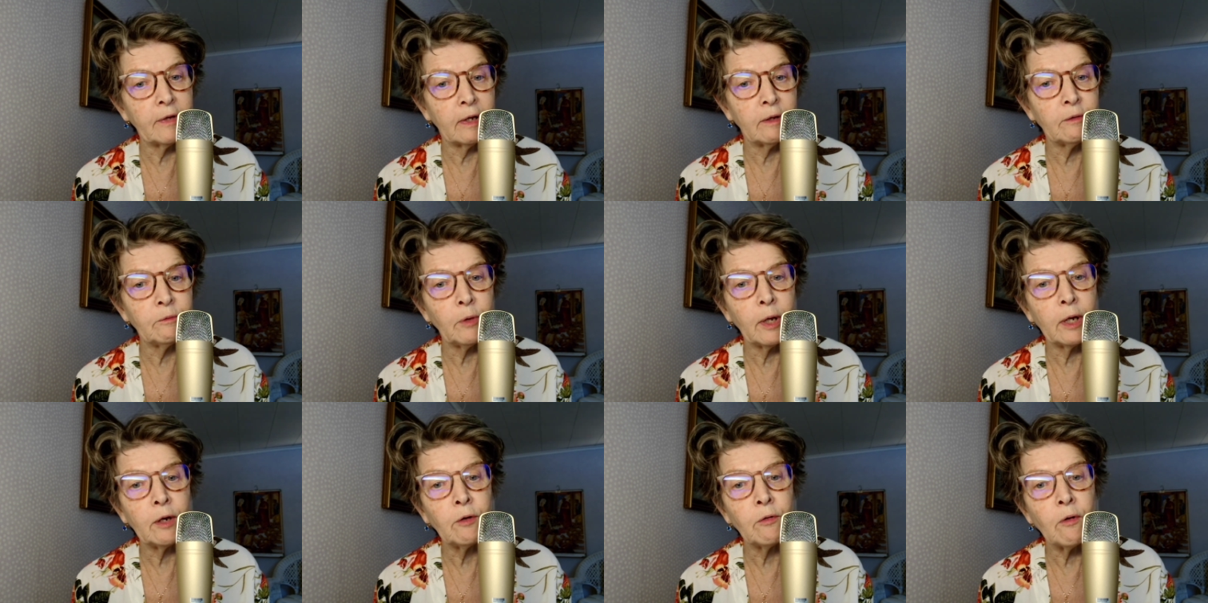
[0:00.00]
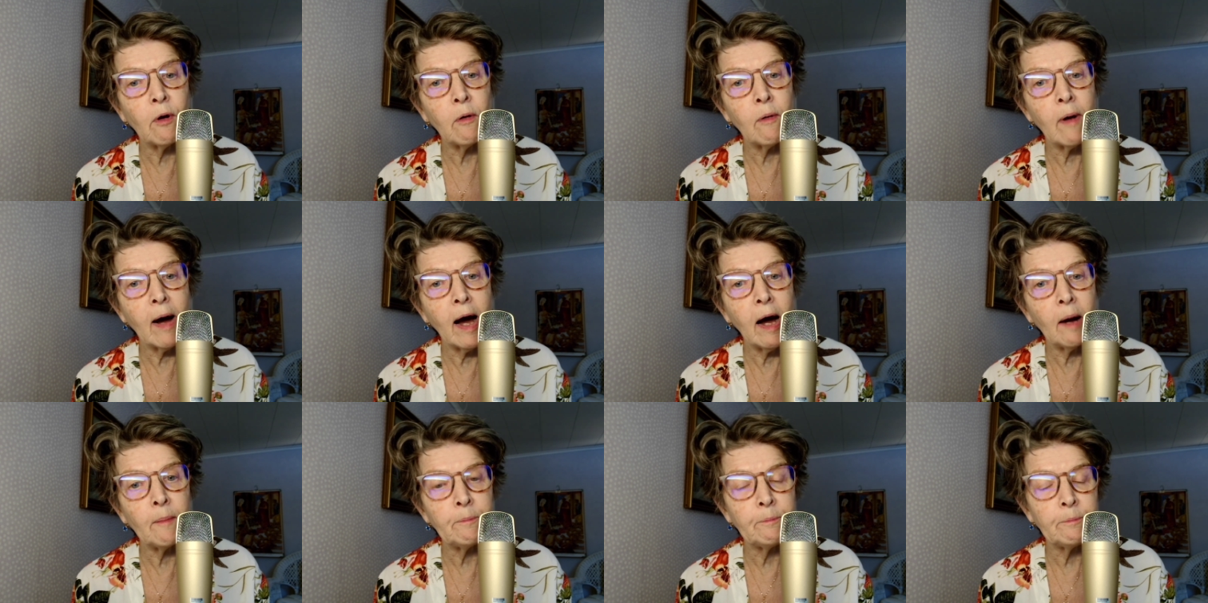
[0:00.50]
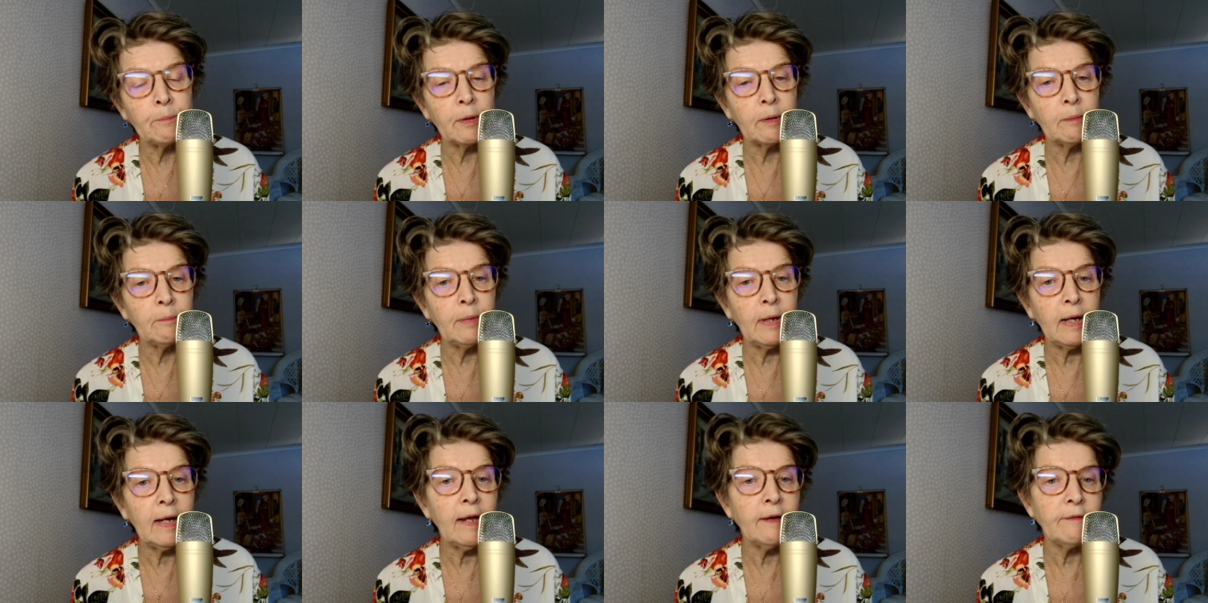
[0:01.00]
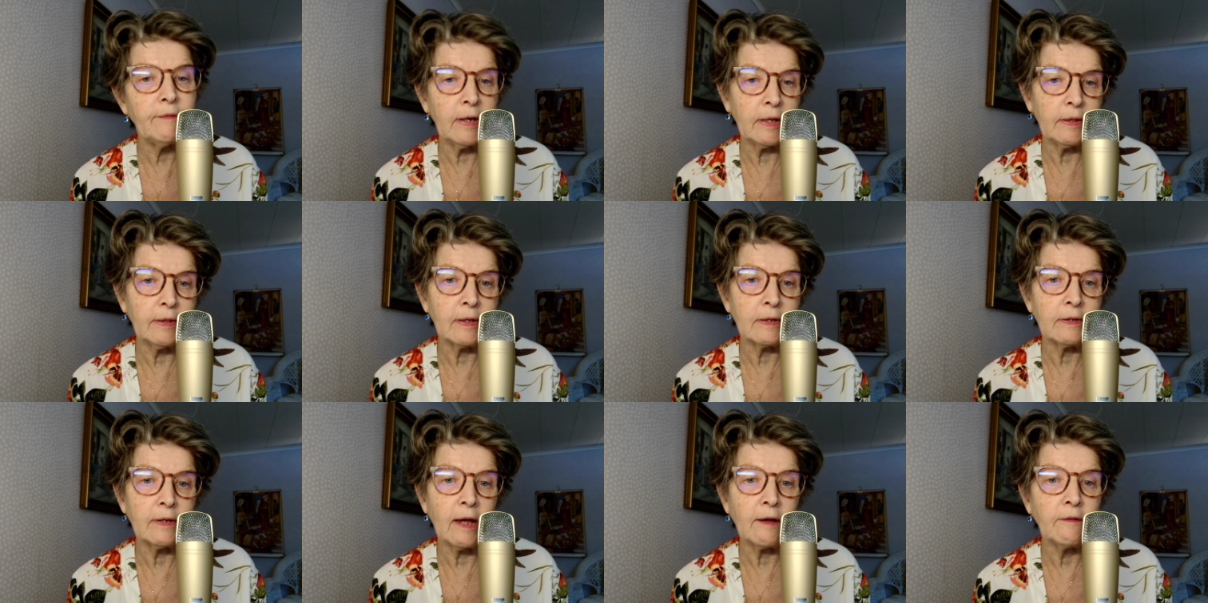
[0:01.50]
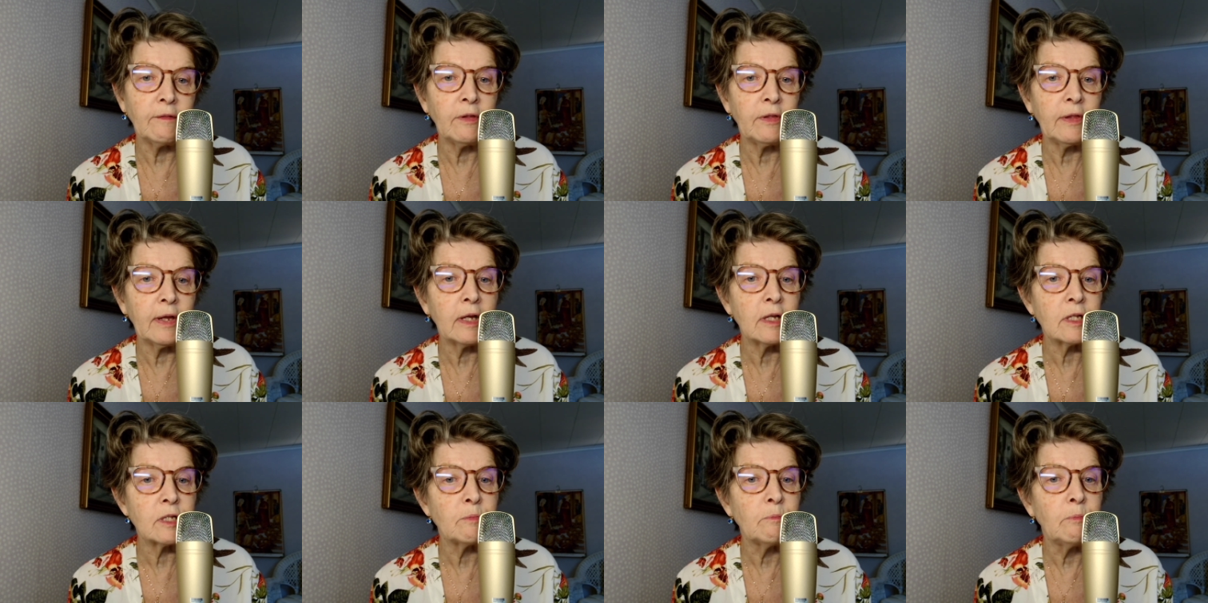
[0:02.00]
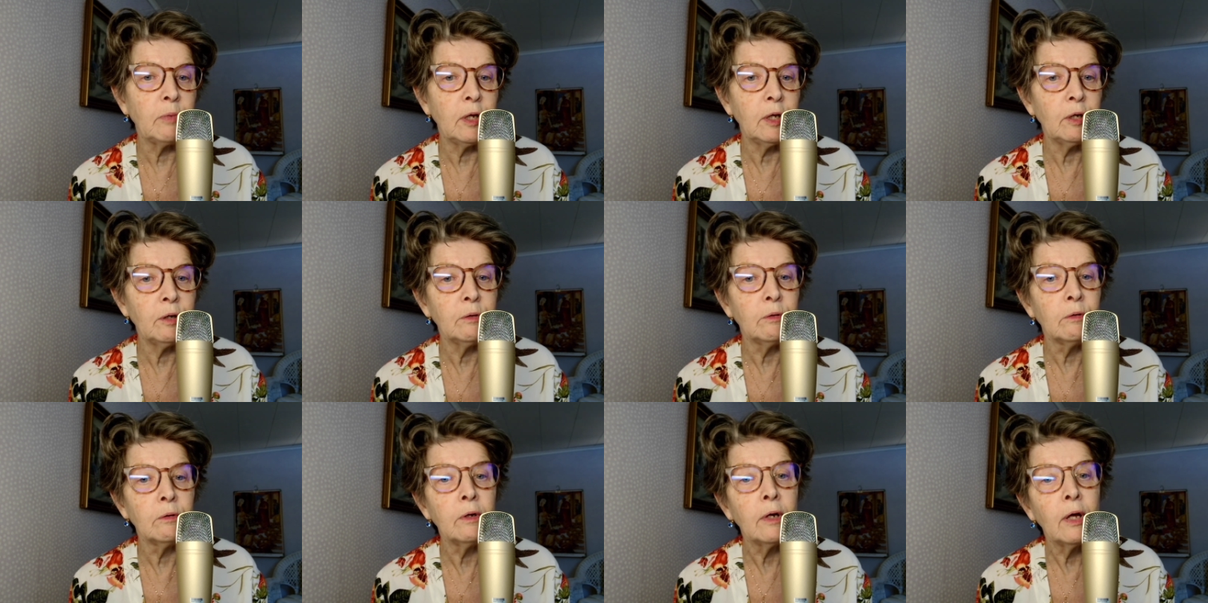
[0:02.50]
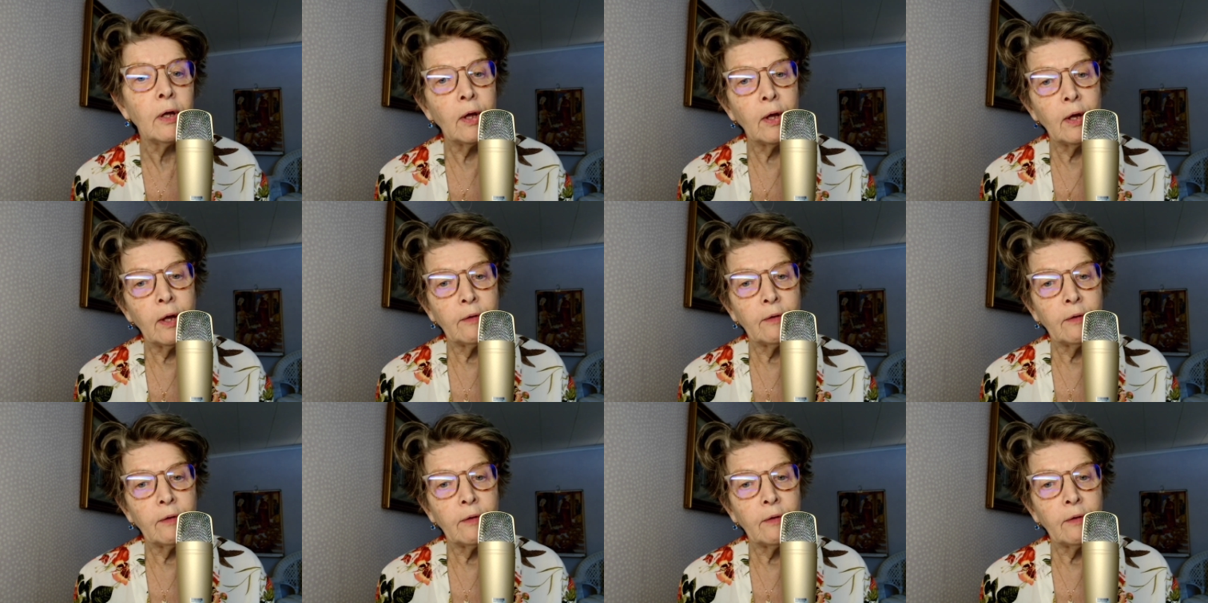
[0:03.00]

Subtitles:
and we grow up believing that everything is blue,